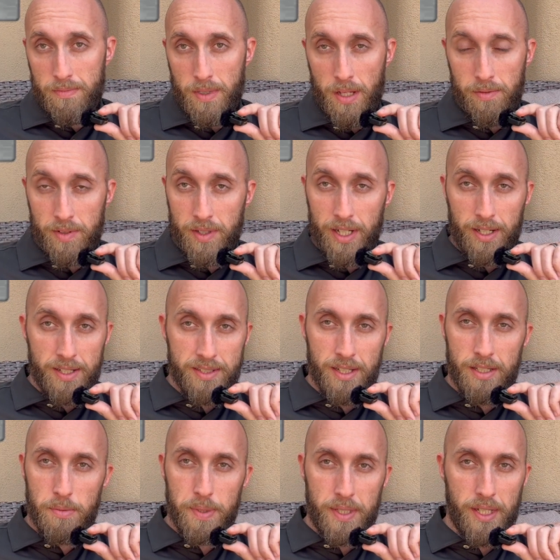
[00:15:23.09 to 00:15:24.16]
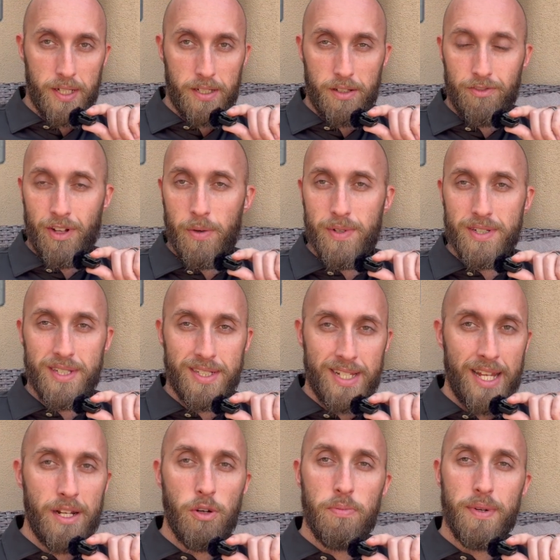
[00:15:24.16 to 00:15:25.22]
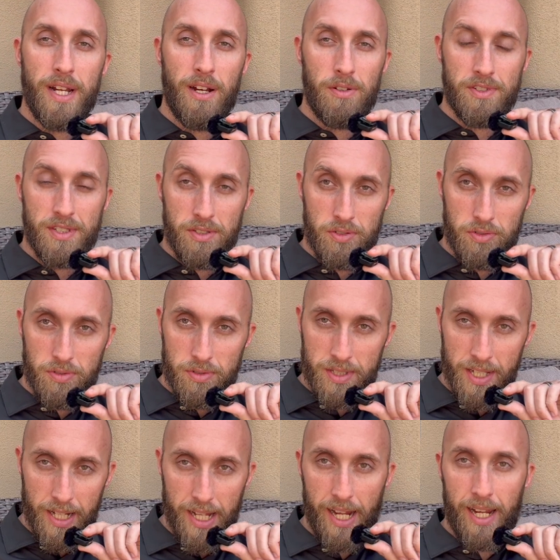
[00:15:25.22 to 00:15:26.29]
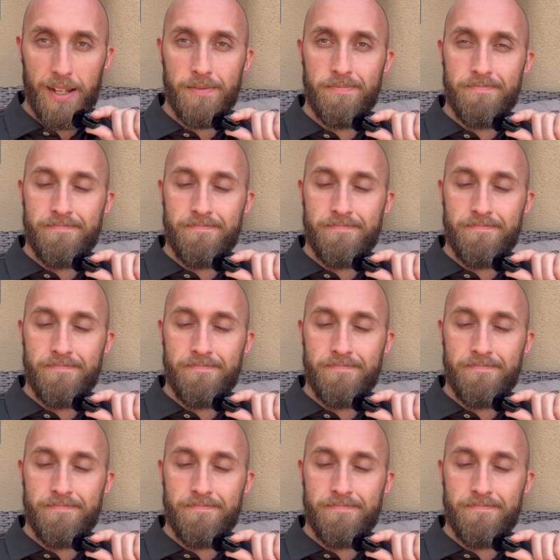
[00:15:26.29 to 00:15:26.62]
I mean, like I said at the beginning, if I went to 10 open houses today,